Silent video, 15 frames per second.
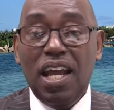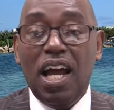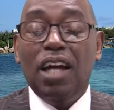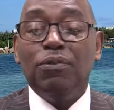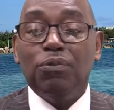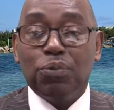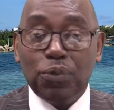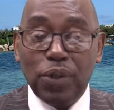
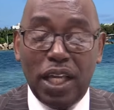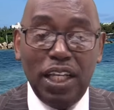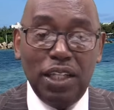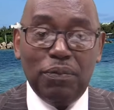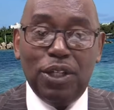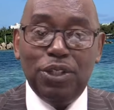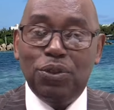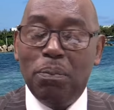And really,
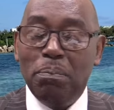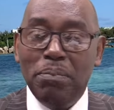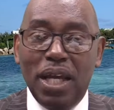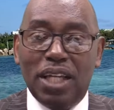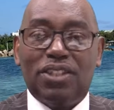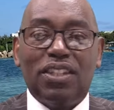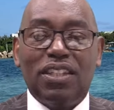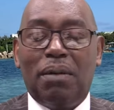when you
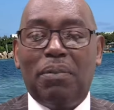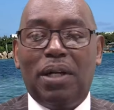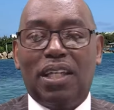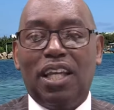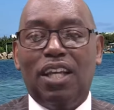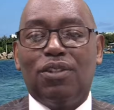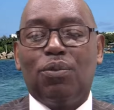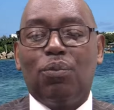measure them
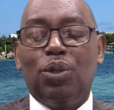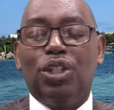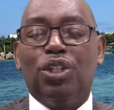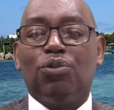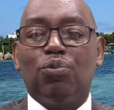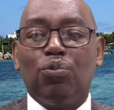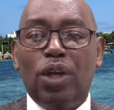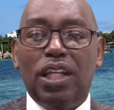against what
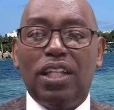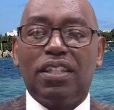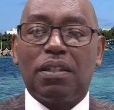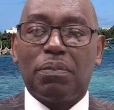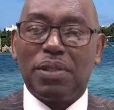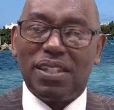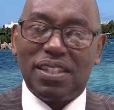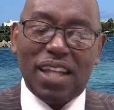is really
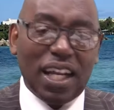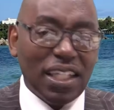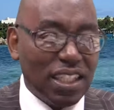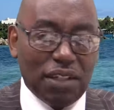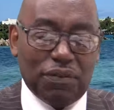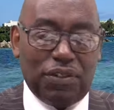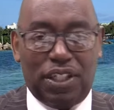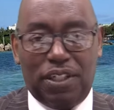
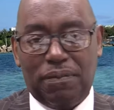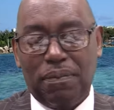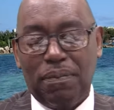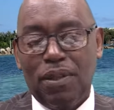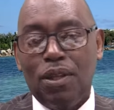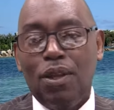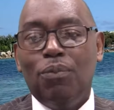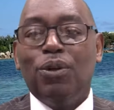substantively
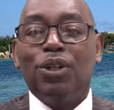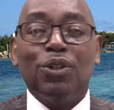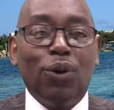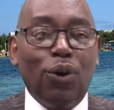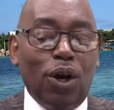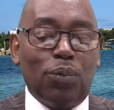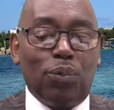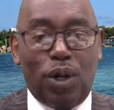what
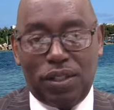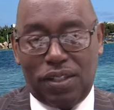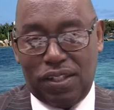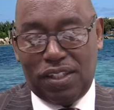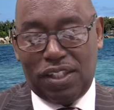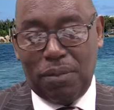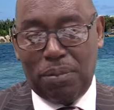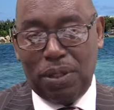God wants
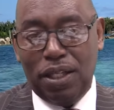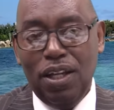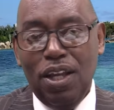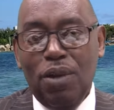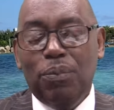us to be,